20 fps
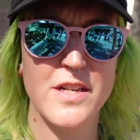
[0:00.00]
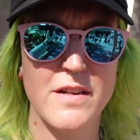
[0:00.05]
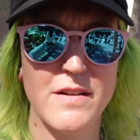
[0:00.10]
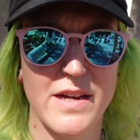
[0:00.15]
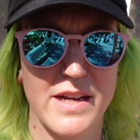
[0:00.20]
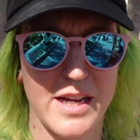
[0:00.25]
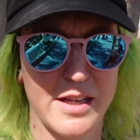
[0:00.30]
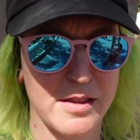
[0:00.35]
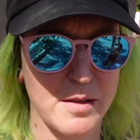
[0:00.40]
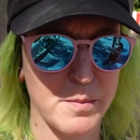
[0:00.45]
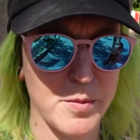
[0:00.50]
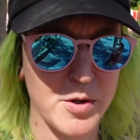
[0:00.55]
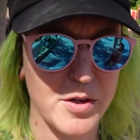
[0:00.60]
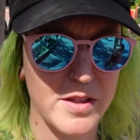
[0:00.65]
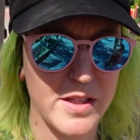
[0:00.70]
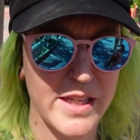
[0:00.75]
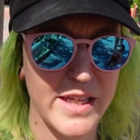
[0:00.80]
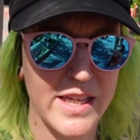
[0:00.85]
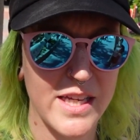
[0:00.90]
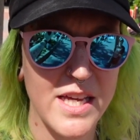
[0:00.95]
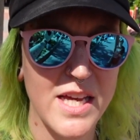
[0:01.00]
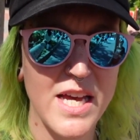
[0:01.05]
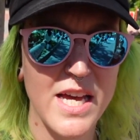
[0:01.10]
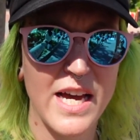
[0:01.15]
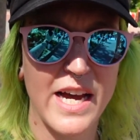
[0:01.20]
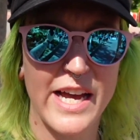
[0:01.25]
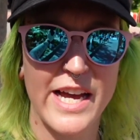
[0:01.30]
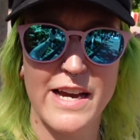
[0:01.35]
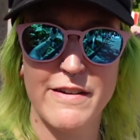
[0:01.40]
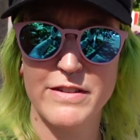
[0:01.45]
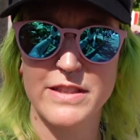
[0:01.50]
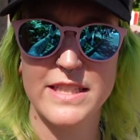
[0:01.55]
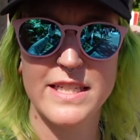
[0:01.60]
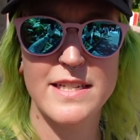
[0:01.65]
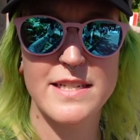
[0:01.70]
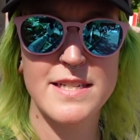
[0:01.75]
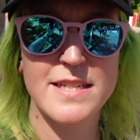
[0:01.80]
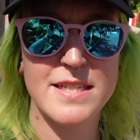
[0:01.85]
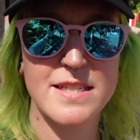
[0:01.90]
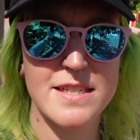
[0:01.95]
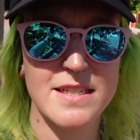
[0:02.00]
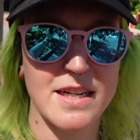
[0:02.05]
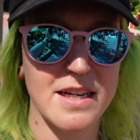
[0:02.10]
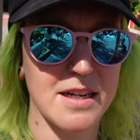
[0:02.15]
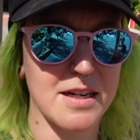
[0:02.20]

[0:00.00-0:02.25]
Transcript: I got the booklet. I have a list.